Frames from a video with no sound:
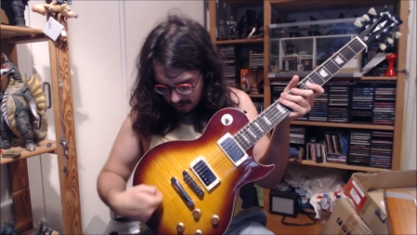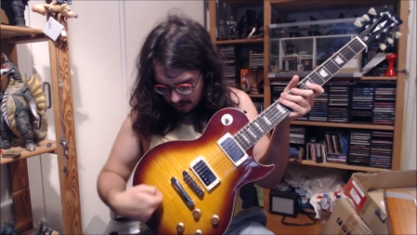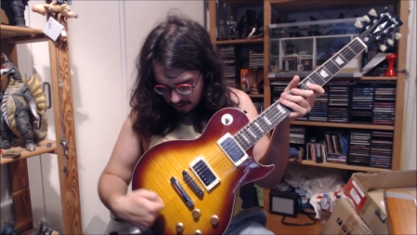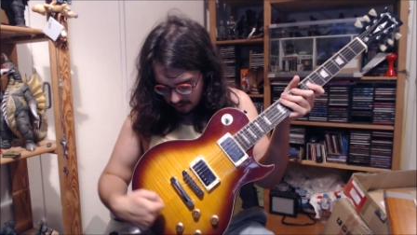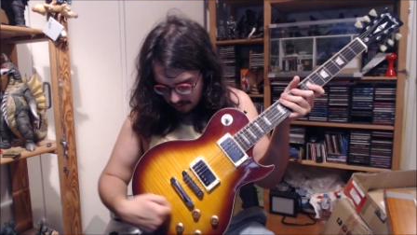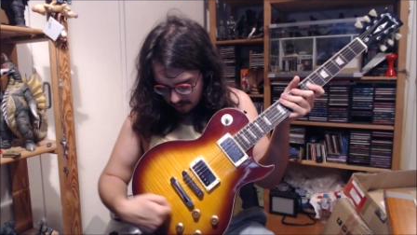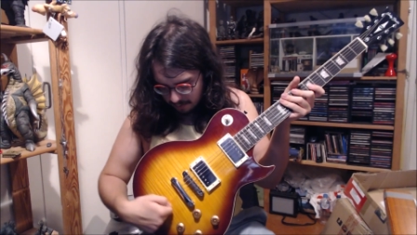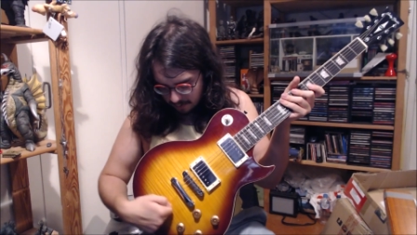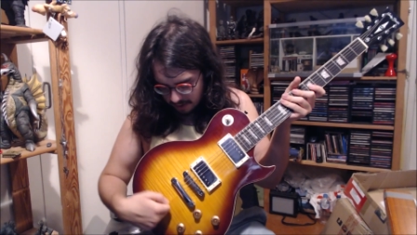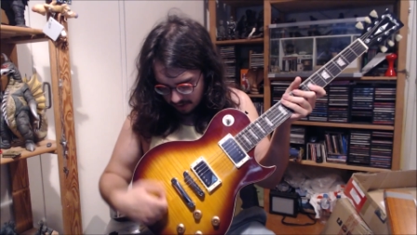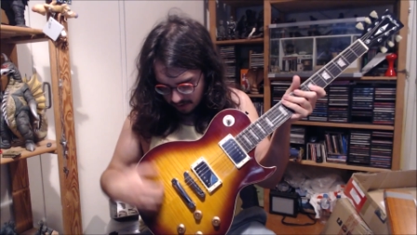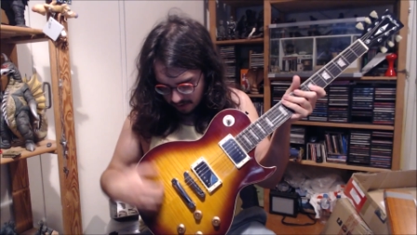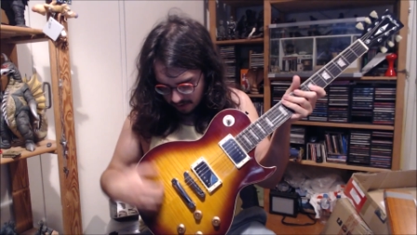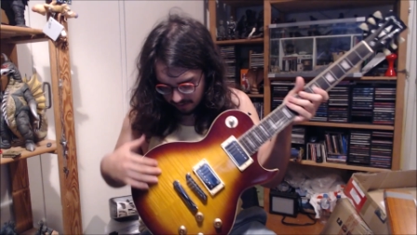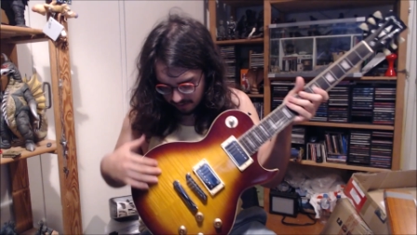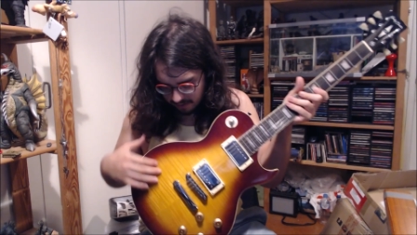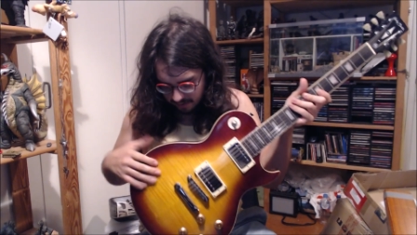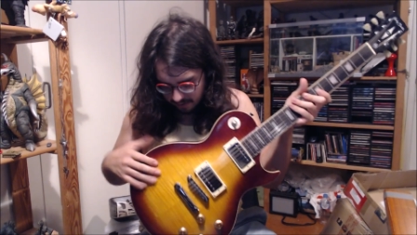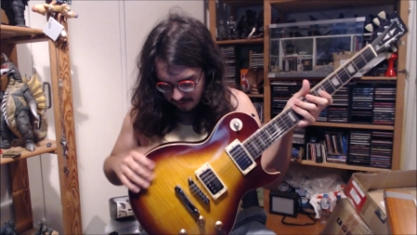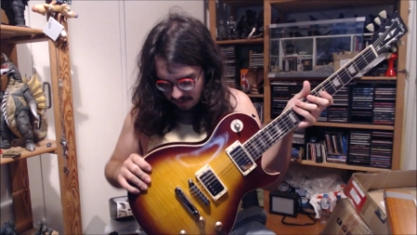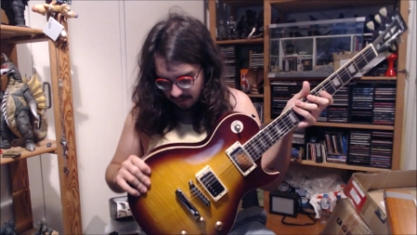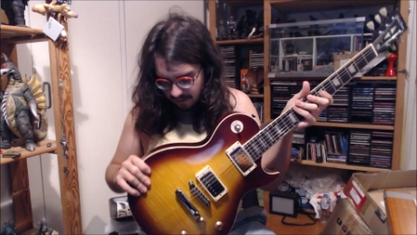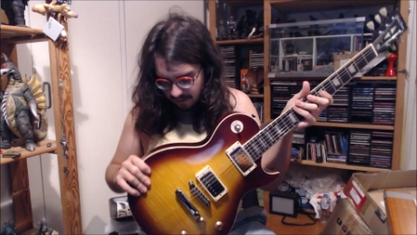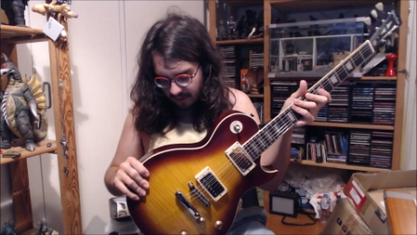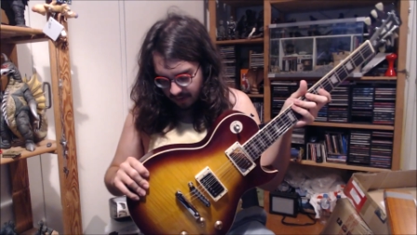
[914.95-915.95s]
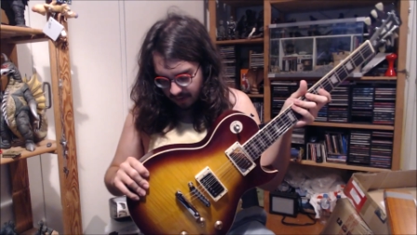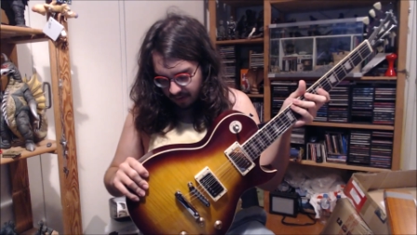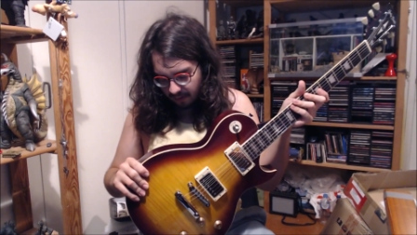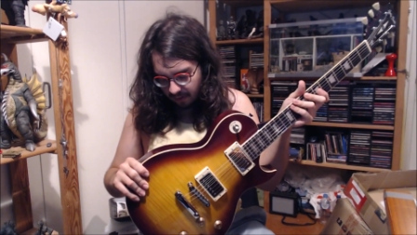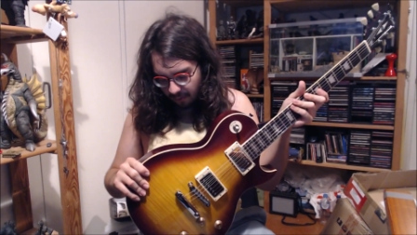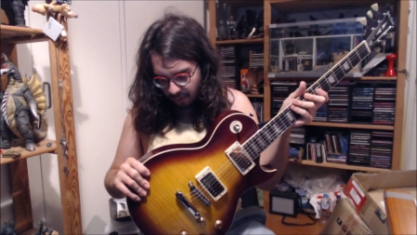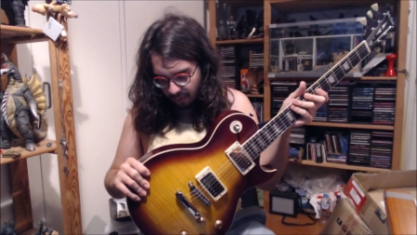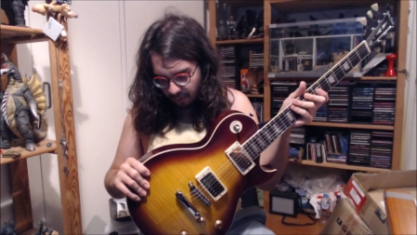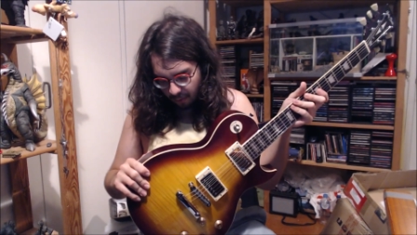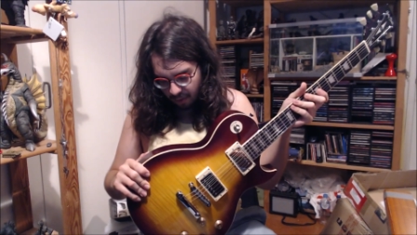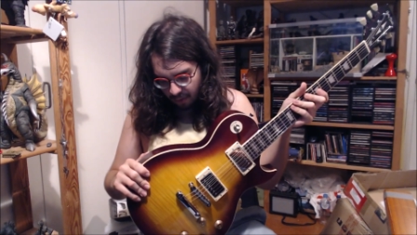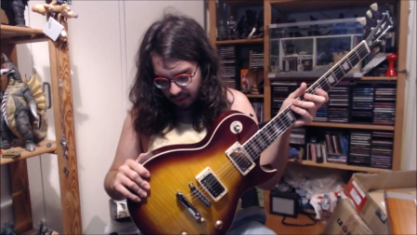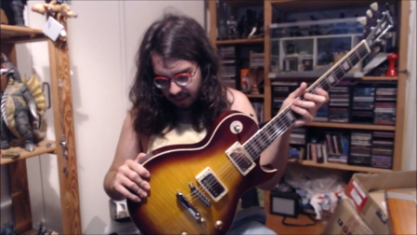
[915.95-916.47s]
not because I think the
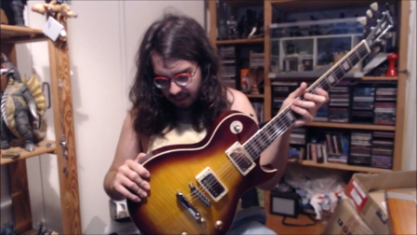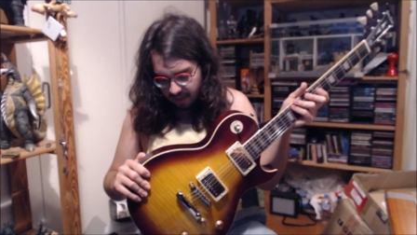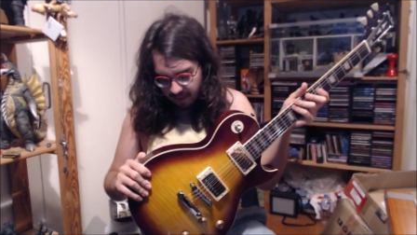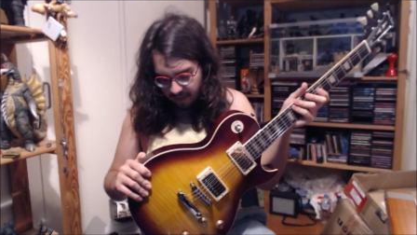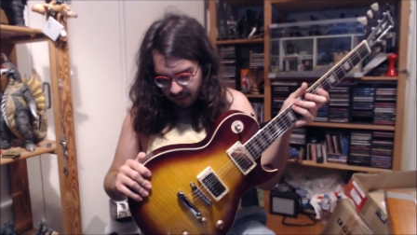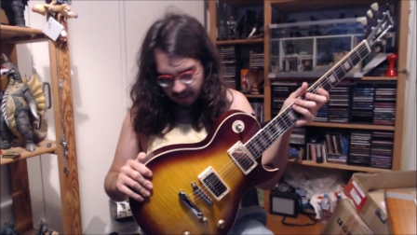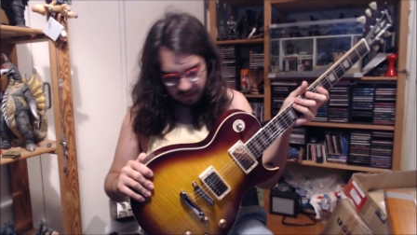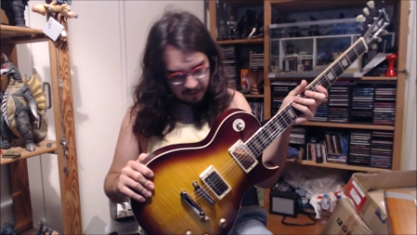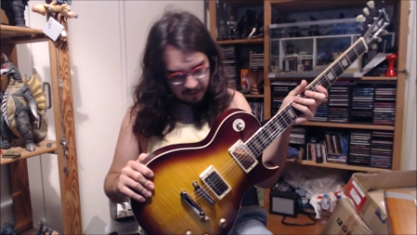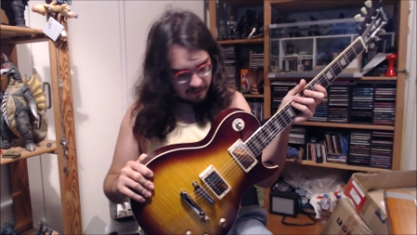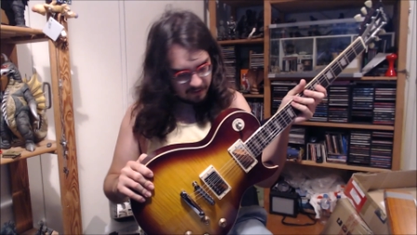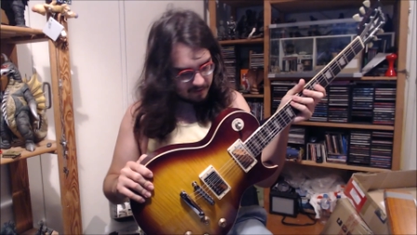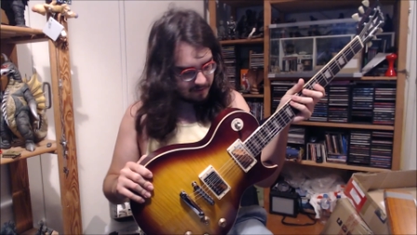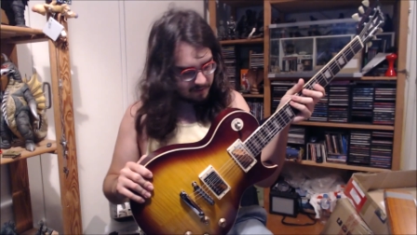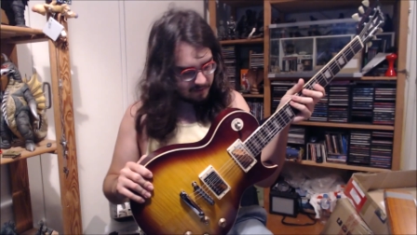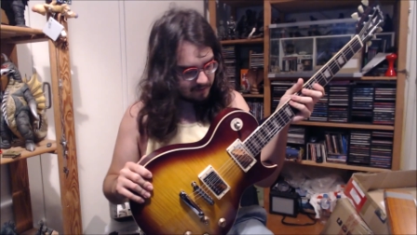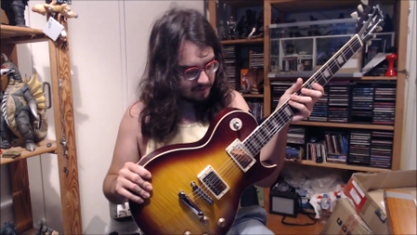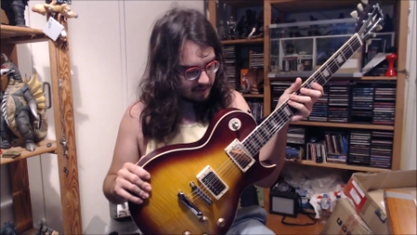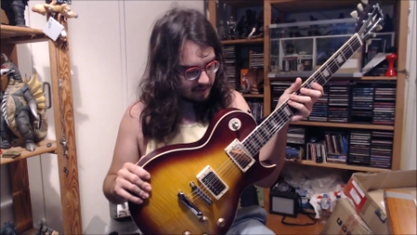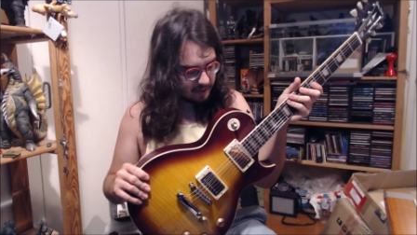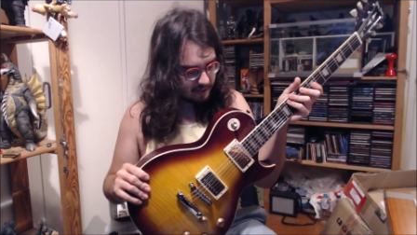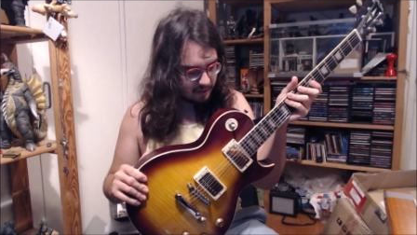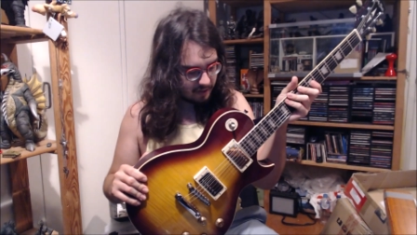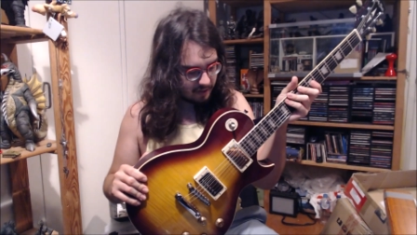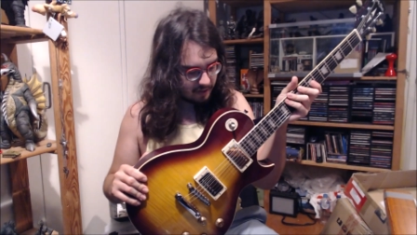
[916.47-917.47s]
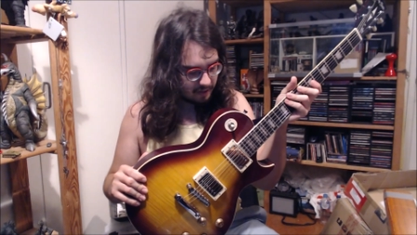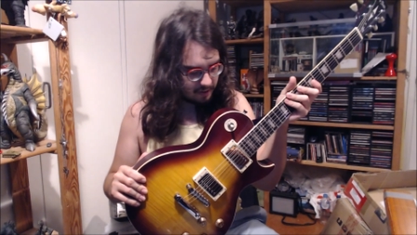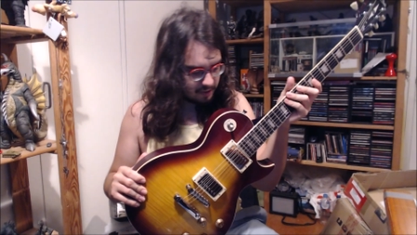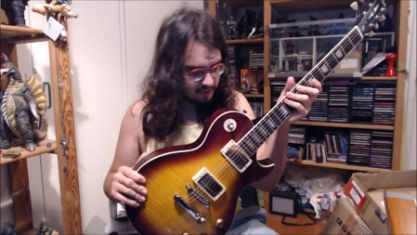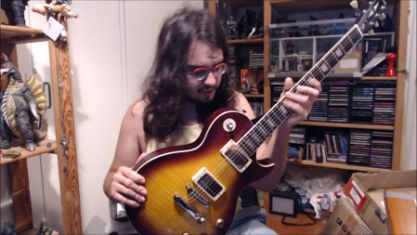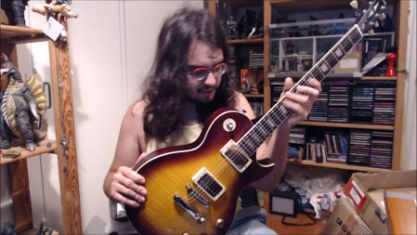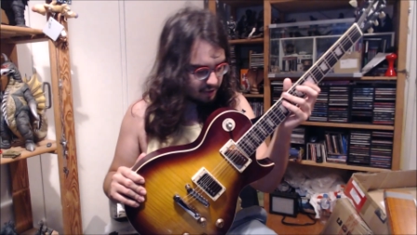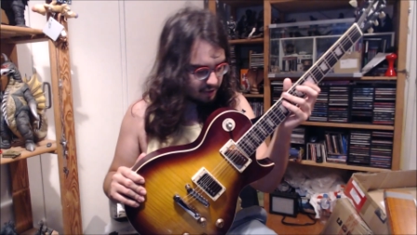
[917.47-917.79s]
wood is like a